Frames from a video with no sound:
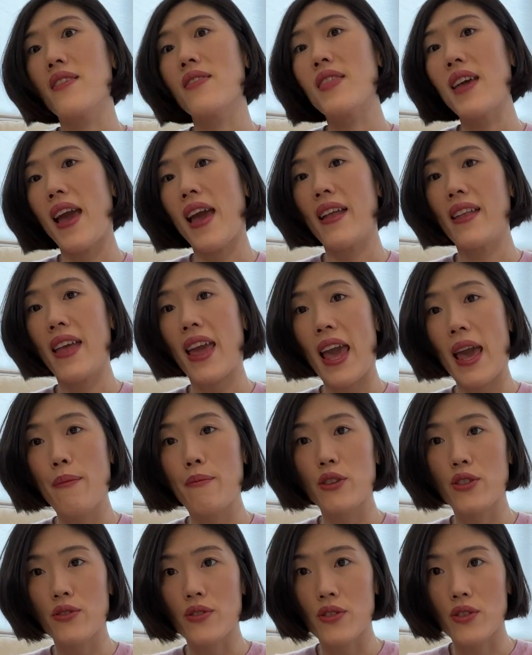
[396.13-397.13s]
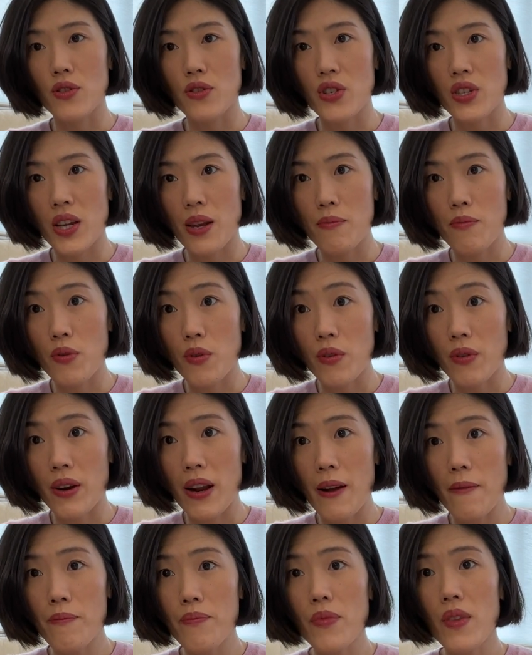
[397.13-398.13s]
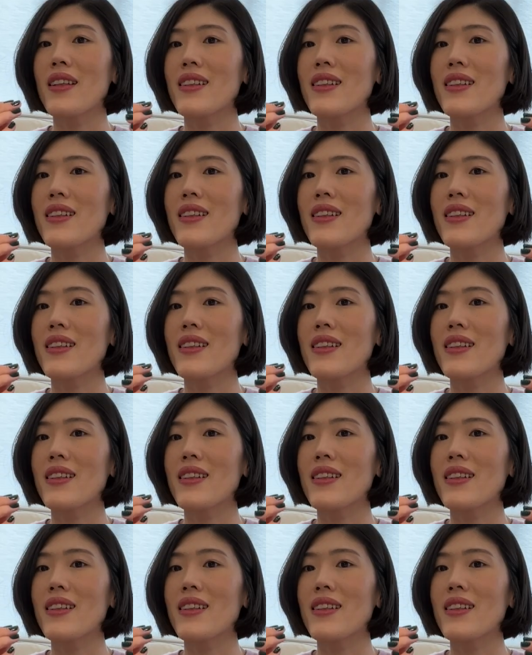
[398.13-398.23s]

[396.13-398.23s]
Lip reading: than Amazon Associate Program.